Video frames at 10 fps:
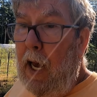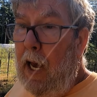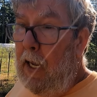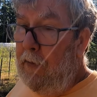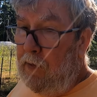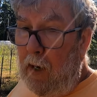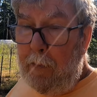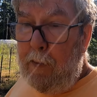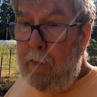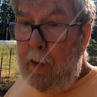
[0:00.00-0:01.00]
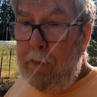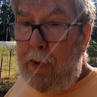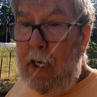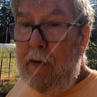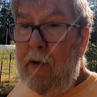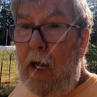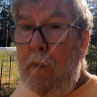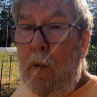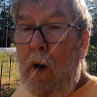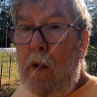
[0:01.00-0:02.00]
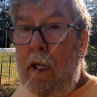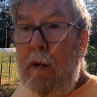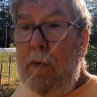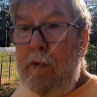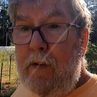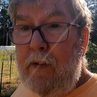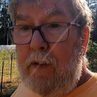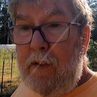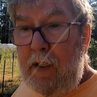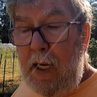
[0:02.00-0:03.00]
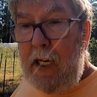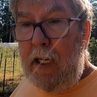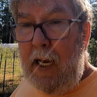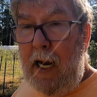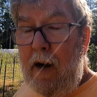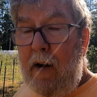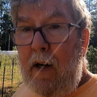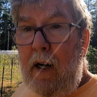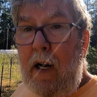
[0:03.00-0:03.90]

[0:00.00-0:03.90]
and stopped him in place. And while he was sitting there,